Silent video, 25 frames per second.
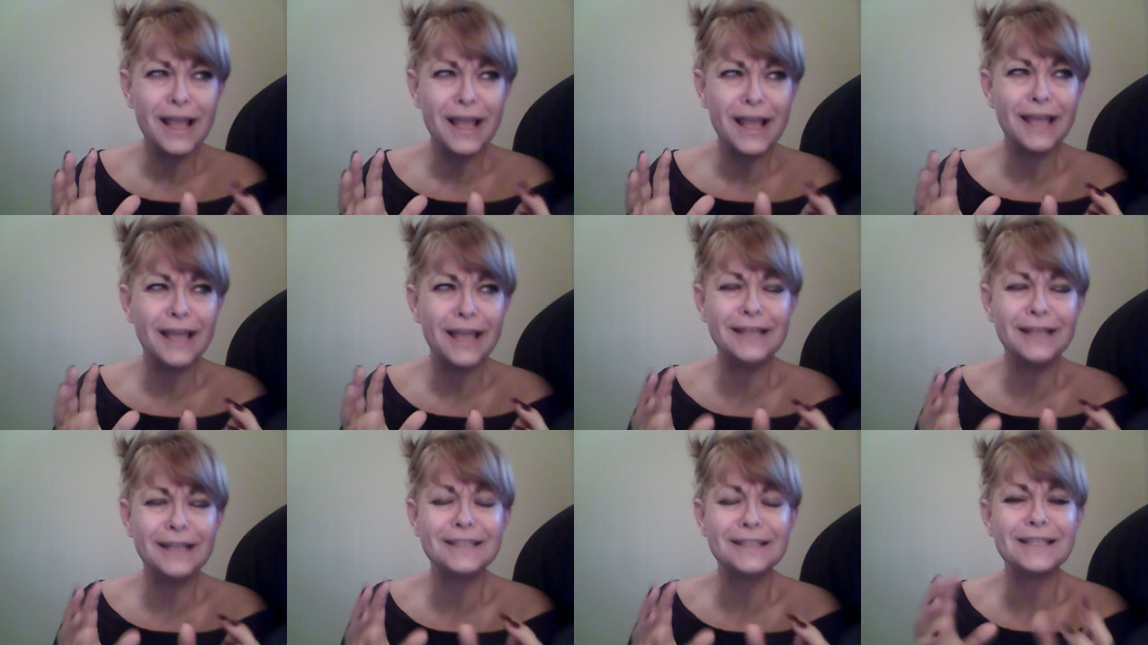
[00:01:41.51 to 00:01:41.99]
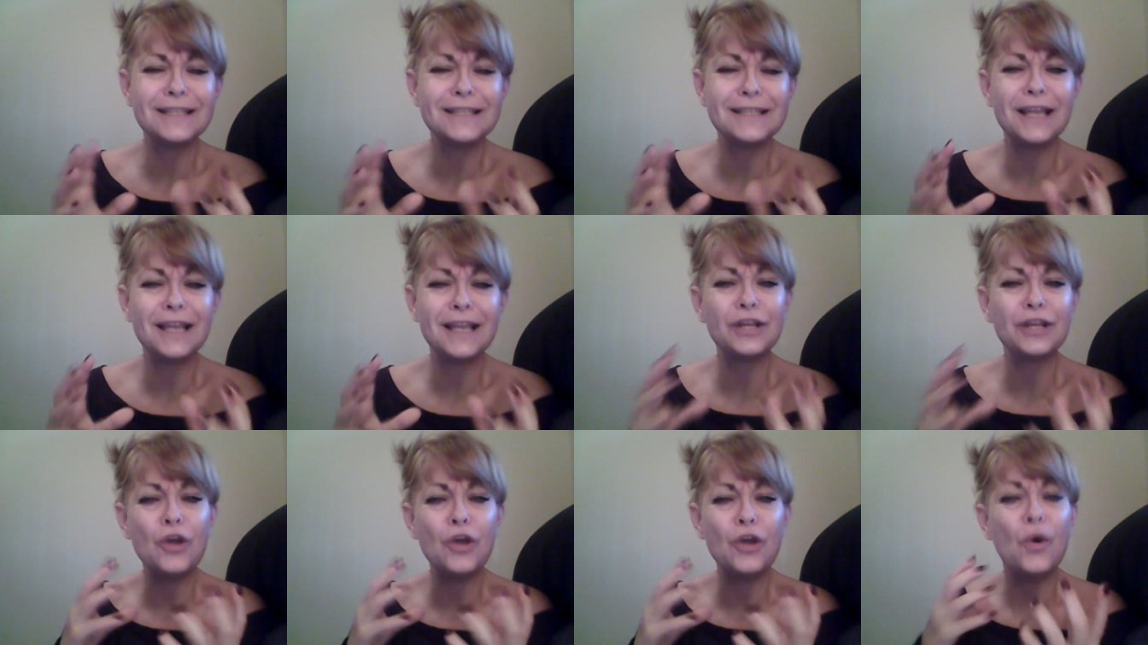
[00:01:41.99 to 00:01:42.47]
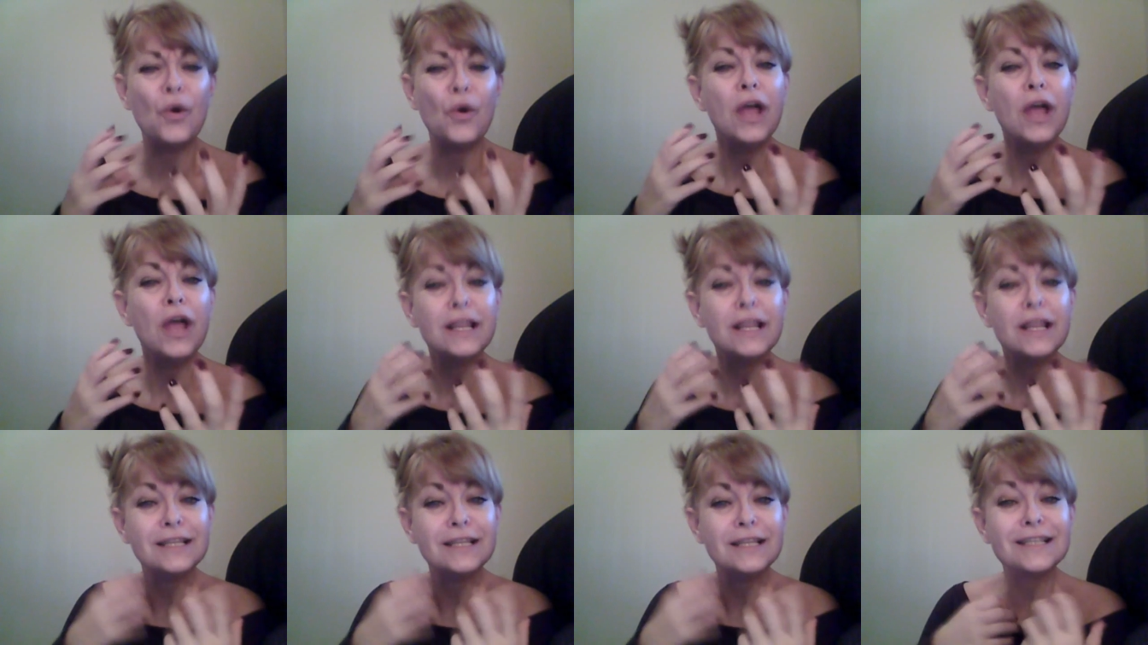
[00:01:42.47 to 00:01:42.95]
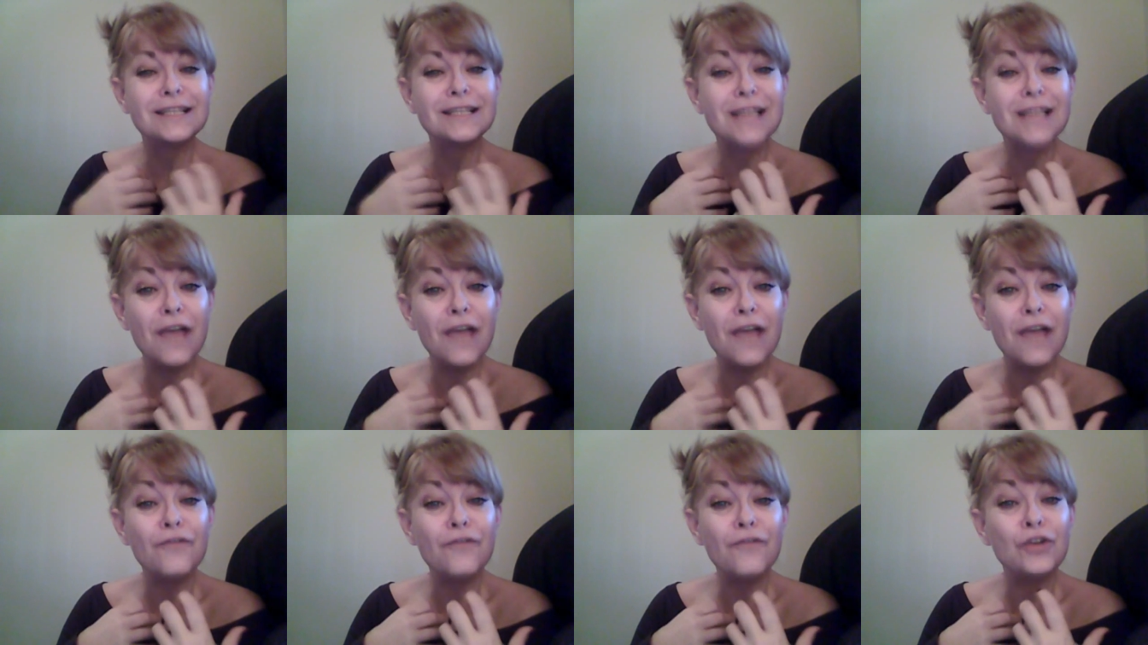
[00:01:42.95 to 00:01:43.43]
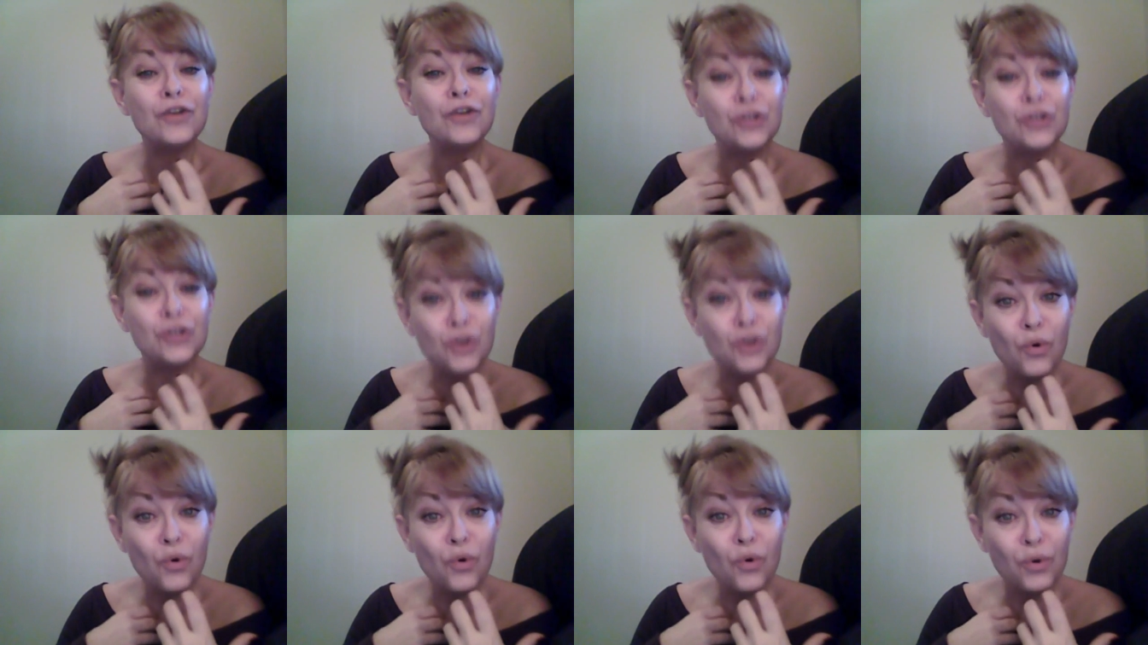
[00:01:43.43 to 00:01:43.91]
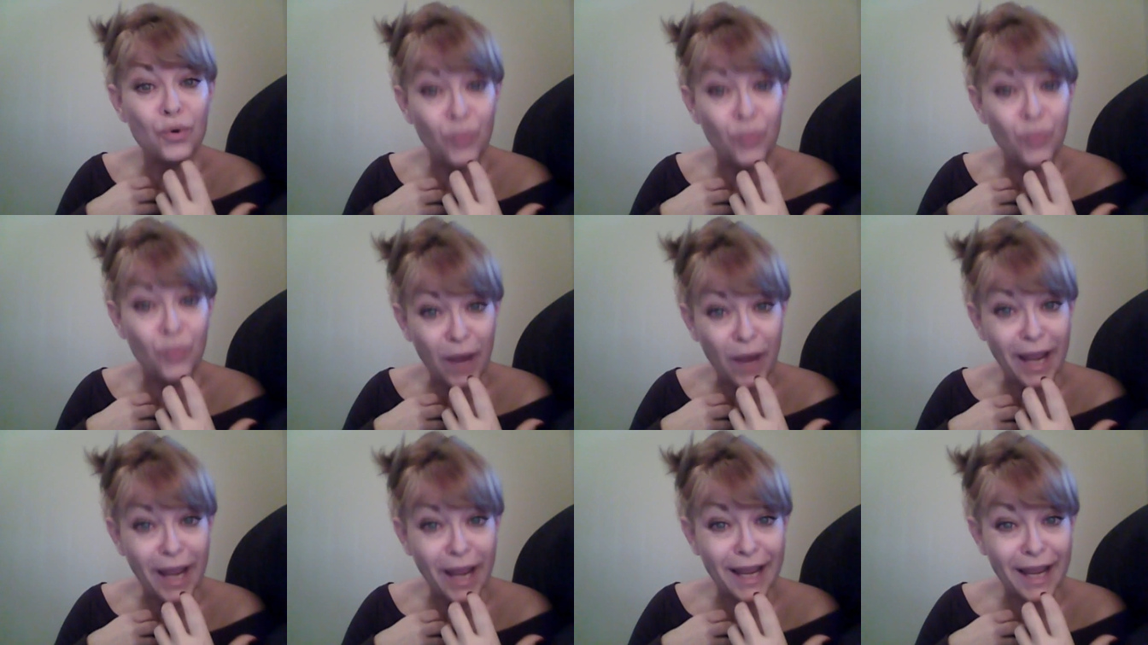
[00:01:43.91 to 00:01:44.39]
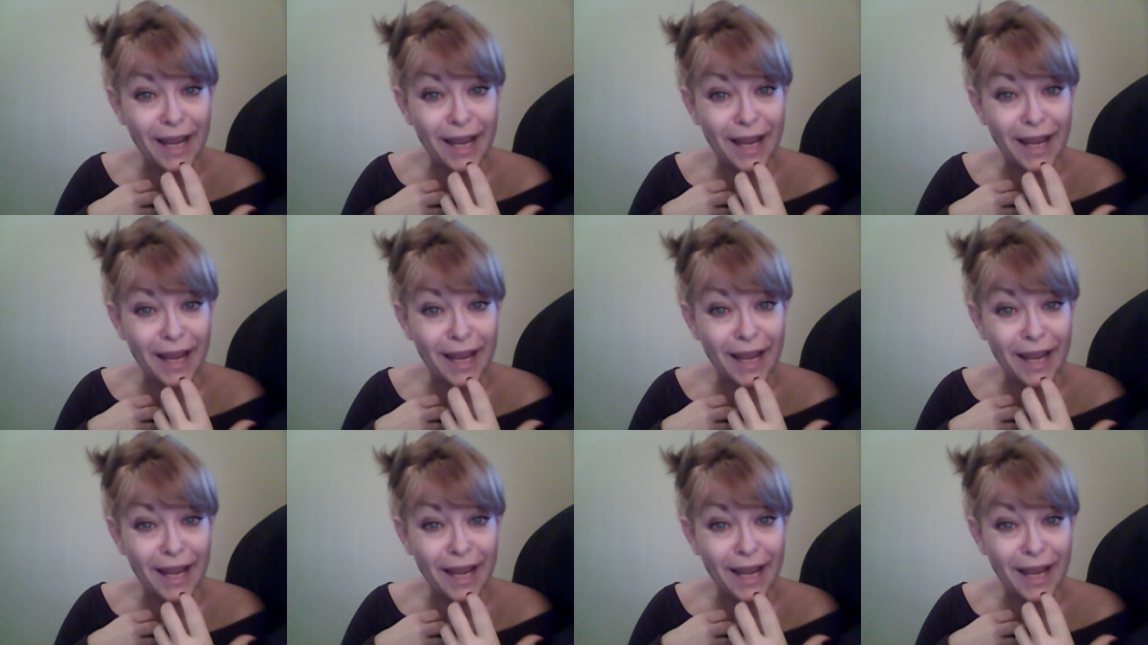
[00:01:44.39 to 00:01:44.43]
And it's like, no, discover your way.